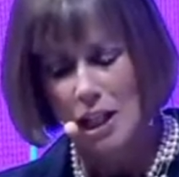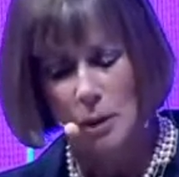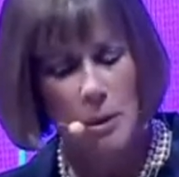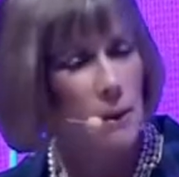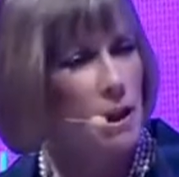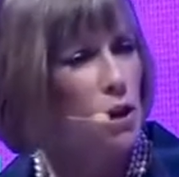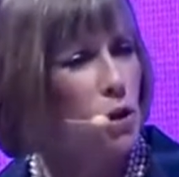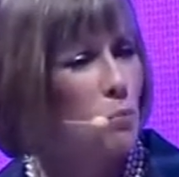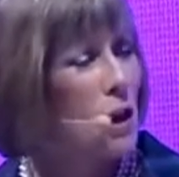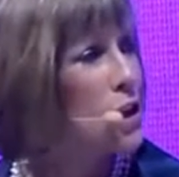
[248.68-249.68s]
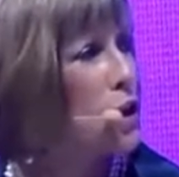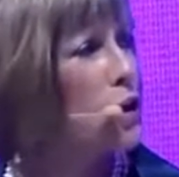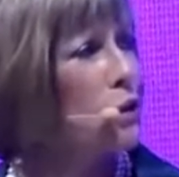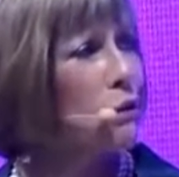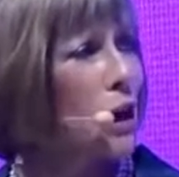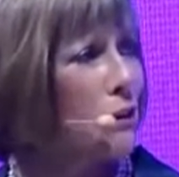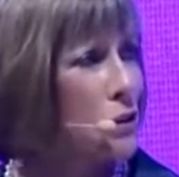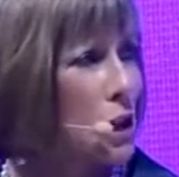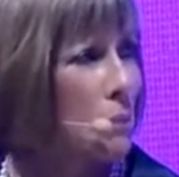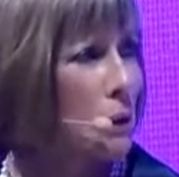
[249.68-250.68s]
Tell me, Bailey, you mentioned your
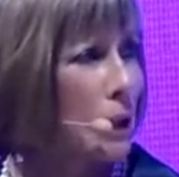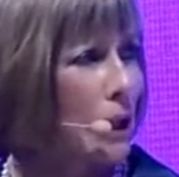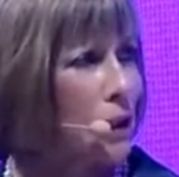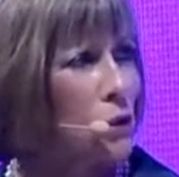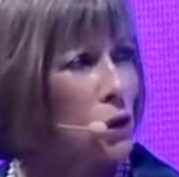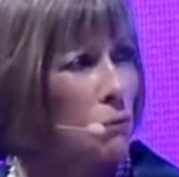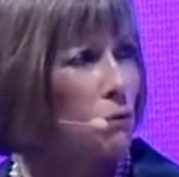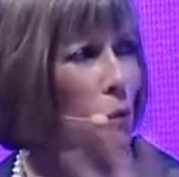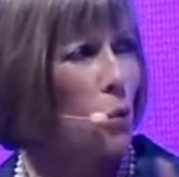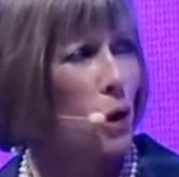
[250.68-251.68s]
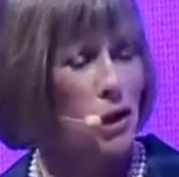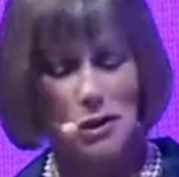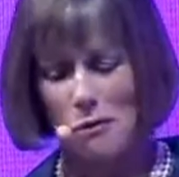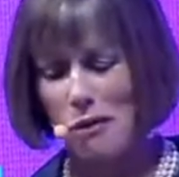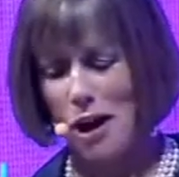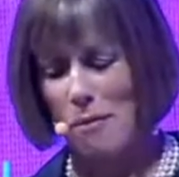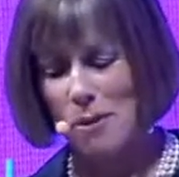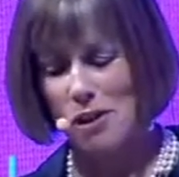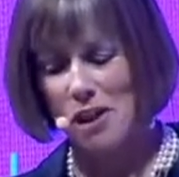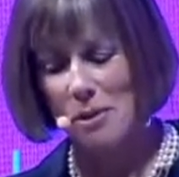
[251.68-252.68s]
five-step plan. You skipped from one to five,
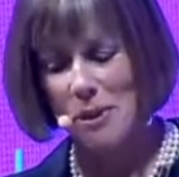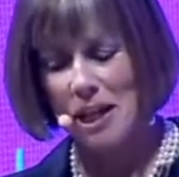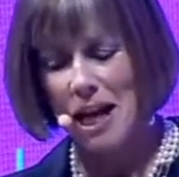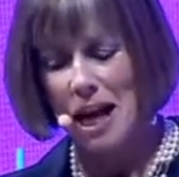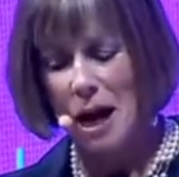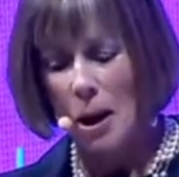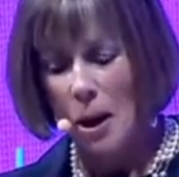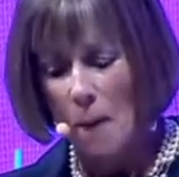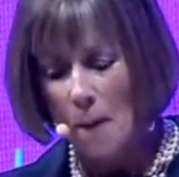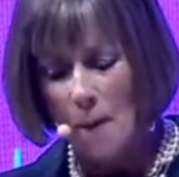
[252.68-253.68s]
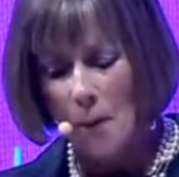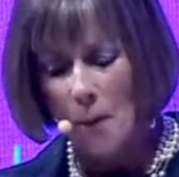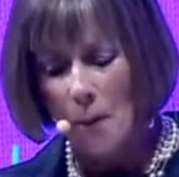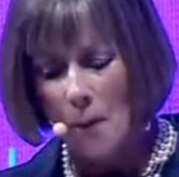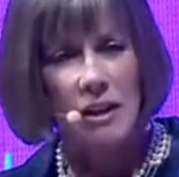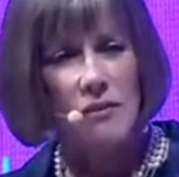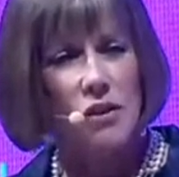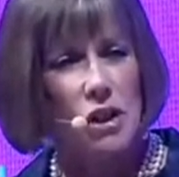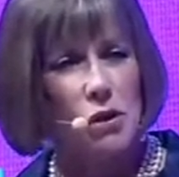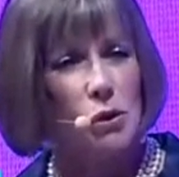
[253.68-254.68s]
but tell me, what kind of
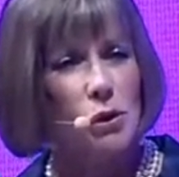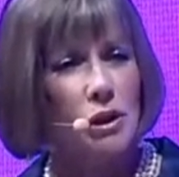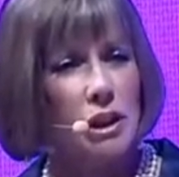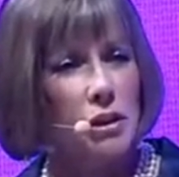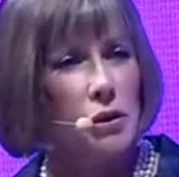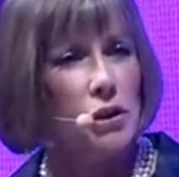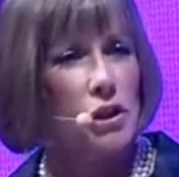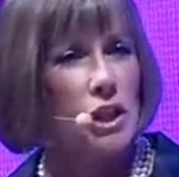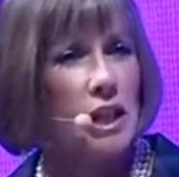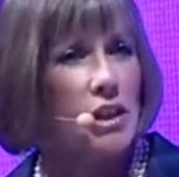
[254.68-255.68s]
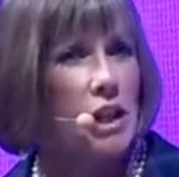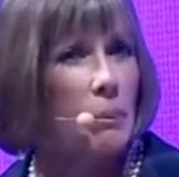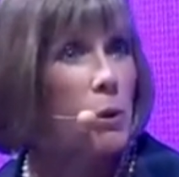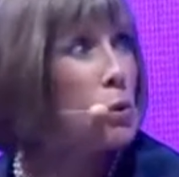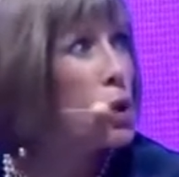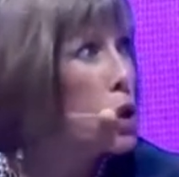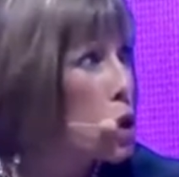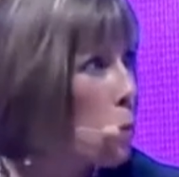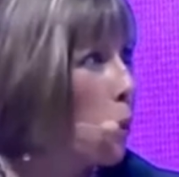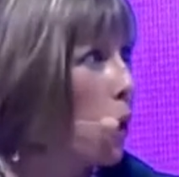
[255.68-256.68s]
digital literacy examples would
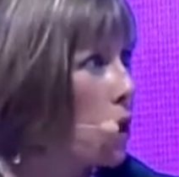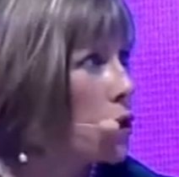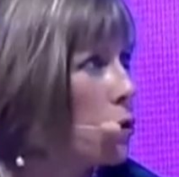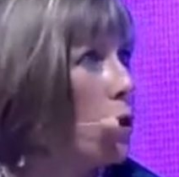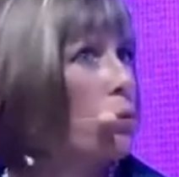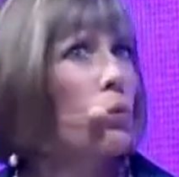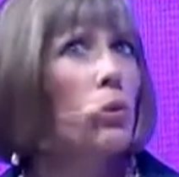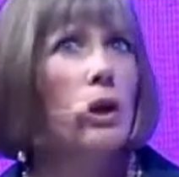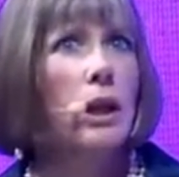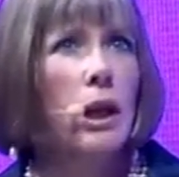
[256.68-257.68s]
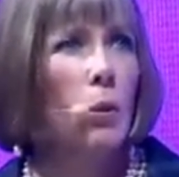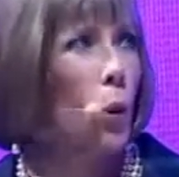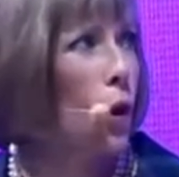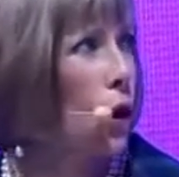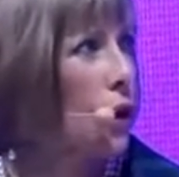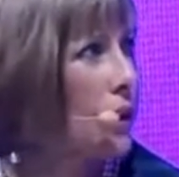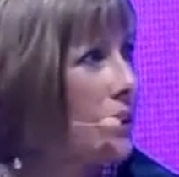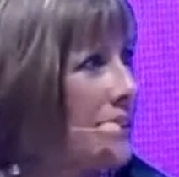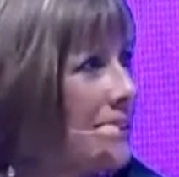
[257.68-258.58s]
you point to that really work?